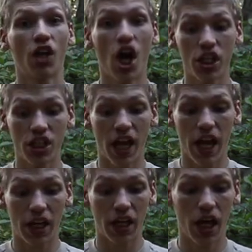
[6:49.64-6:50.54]
with the hunting
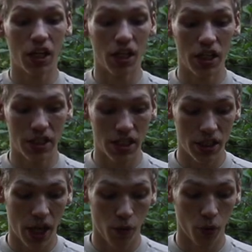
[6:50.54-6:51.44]
handgun, this is
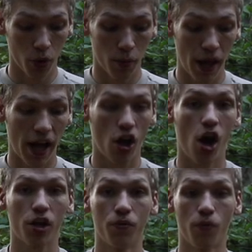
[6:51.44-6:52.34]
a Ruger
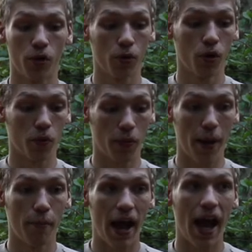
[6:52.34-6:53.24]
Blackhawk and 41
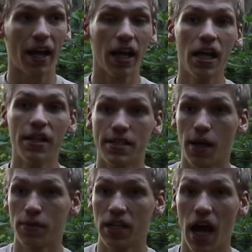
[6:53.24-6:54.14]
Rem Mag.
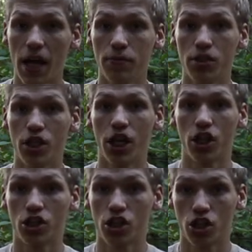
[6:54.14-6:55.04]
Sometimes it
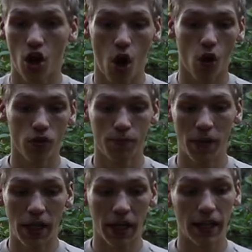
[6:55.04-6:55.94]
just calls,
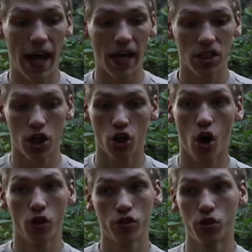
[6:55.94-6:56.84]
being in Alaska,
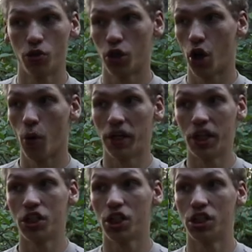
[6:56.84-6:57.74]
calls you to going
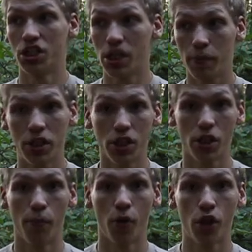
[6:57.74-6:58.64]
into deep into
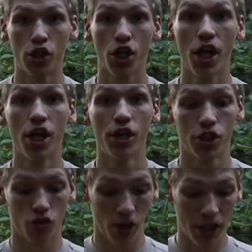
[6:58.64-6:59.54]
the bush,
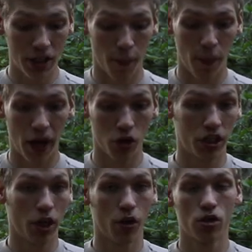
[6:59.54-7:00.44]
straight into bear
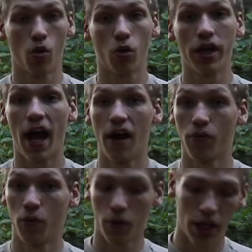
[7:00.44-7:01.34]
territory.
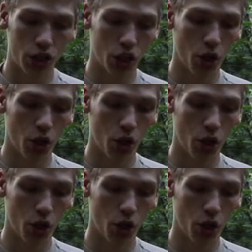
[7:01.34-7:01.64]
I've already had to